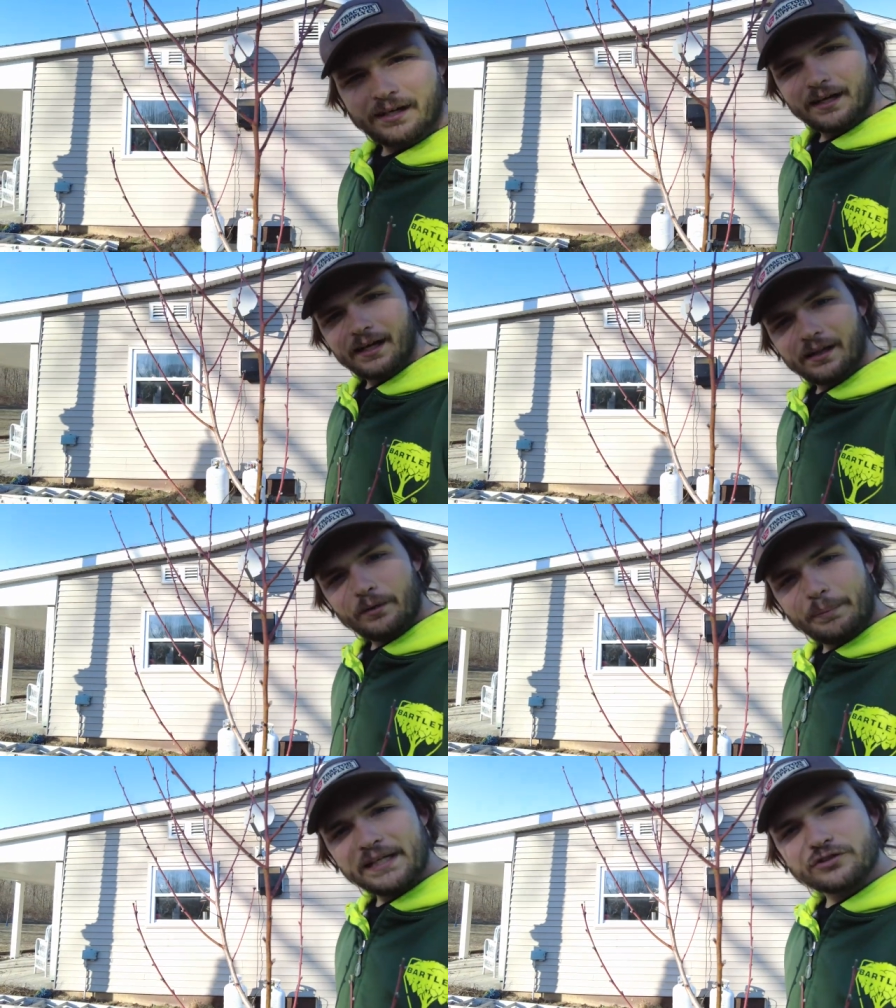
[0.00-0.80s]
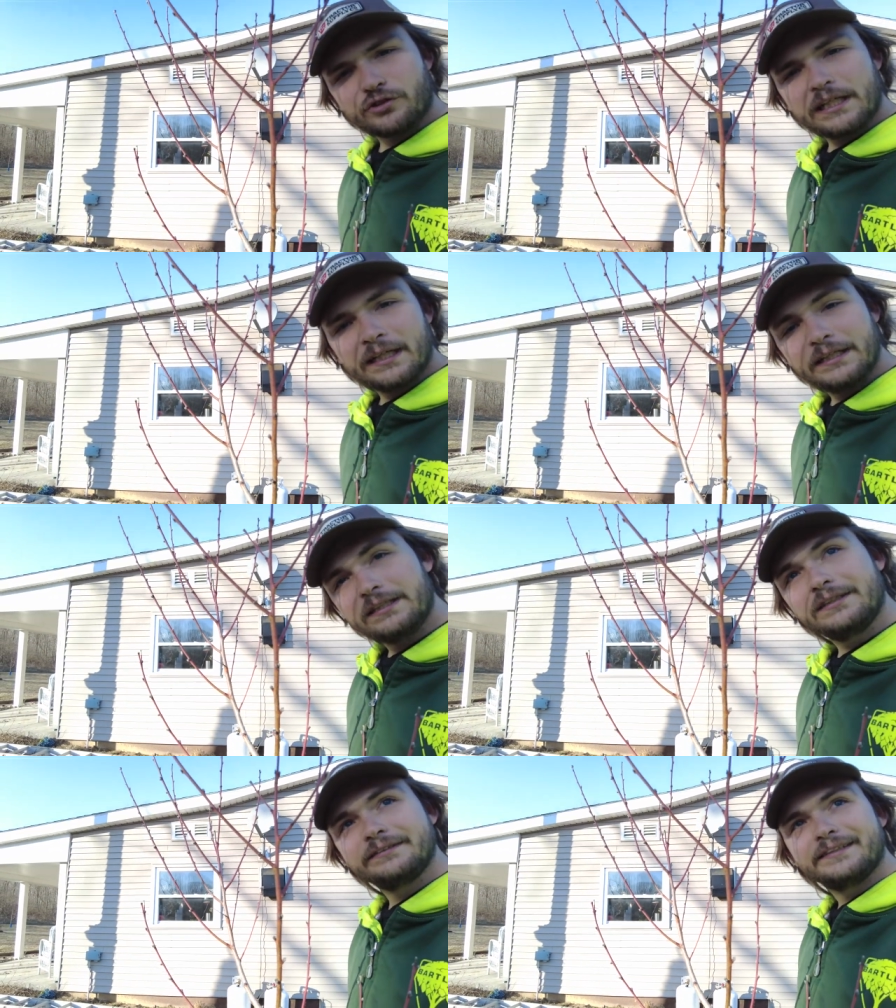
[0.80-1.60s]
I got a little peach tree.
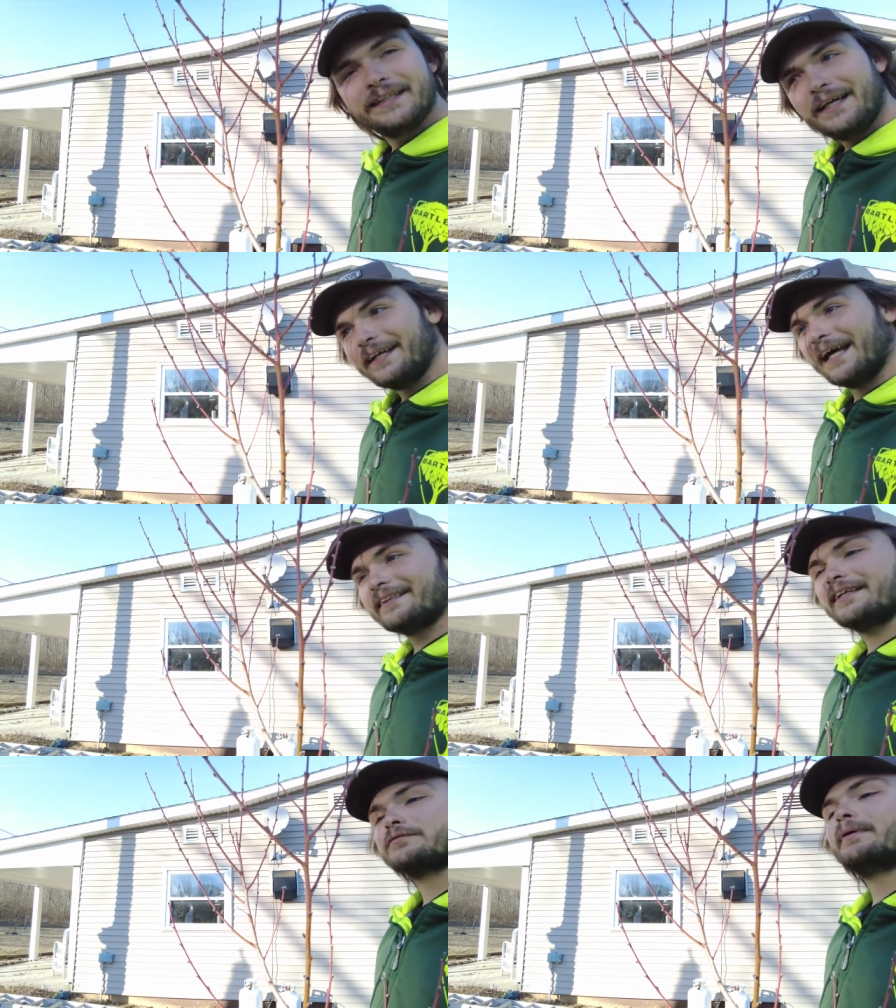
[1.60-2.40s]
And that thing's